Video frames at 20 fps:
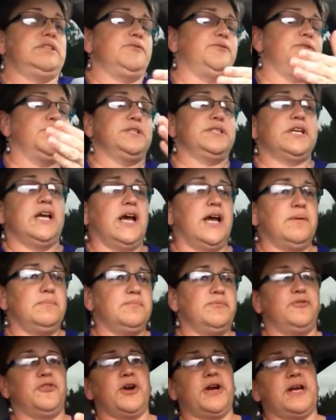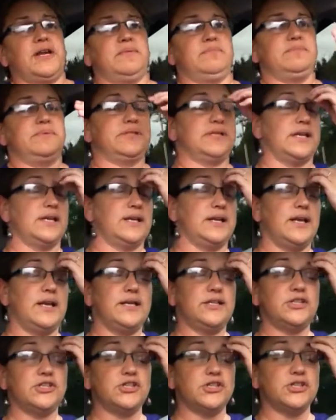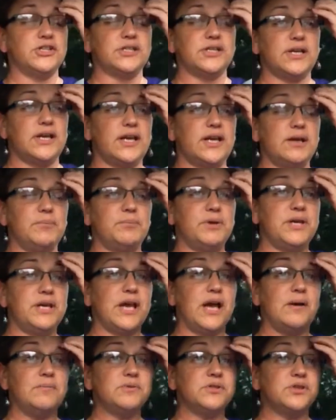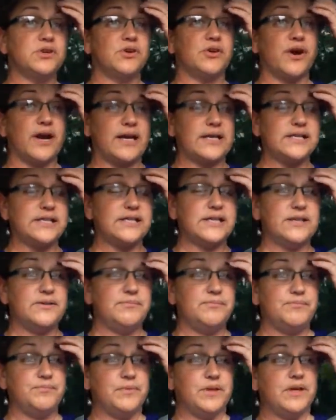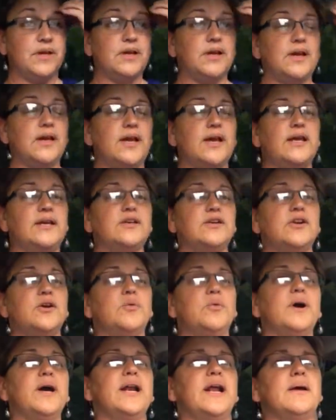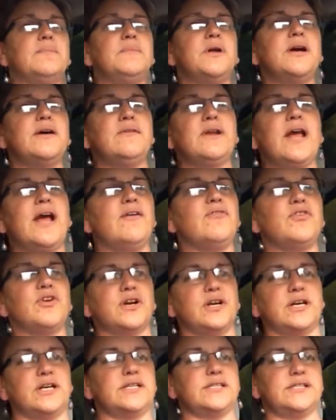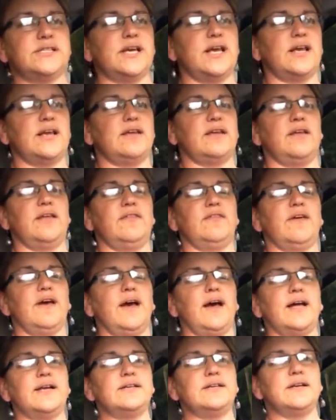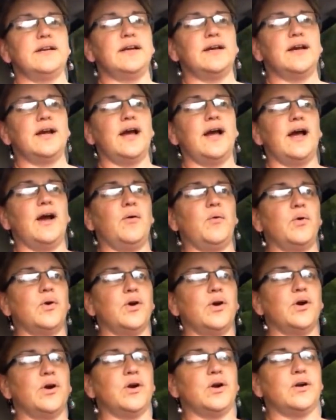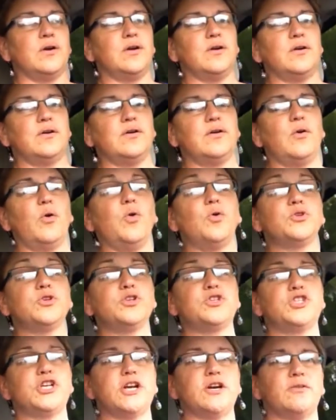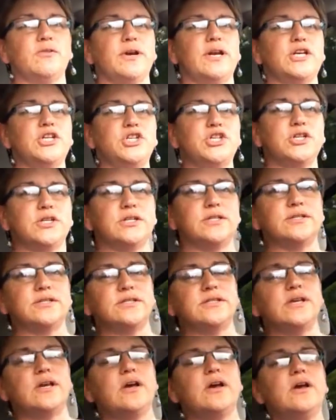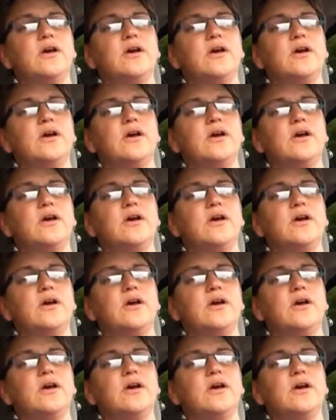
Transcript: different time frames, and it's just, it becomes crazy. And you know what? I'm not ever going to say that our older generations